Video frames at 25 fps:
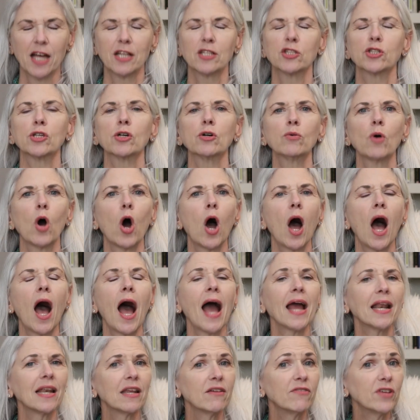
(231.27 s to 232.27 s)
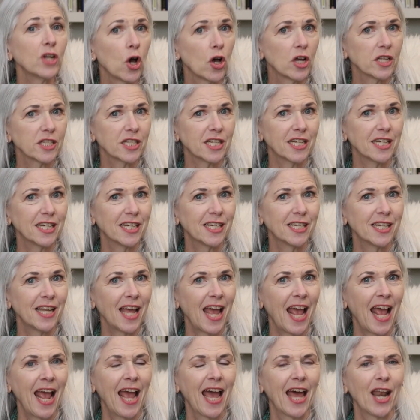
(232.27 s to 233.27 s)
So I live in Austin,
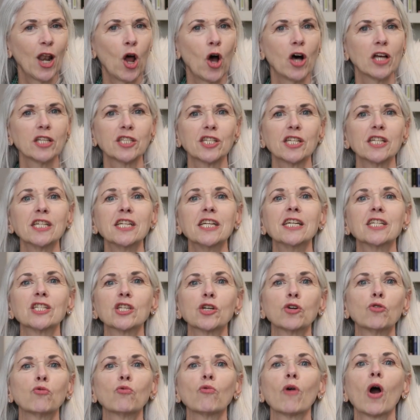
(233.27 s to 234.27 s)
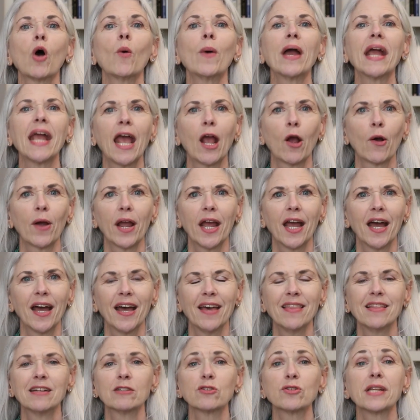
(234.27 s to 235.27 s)
and Austin is a growing area.
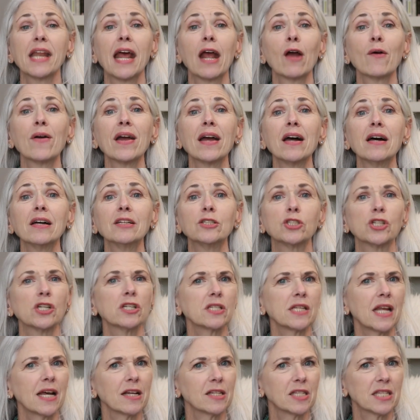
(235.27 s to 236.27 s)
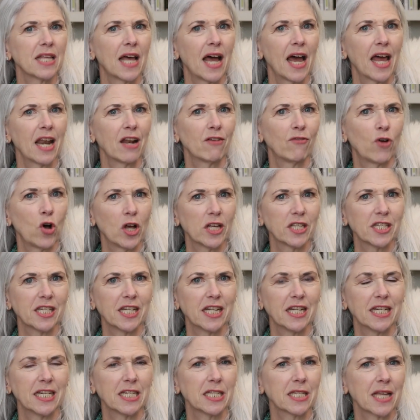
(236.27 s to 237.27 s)
And there's an area just outside of Austin.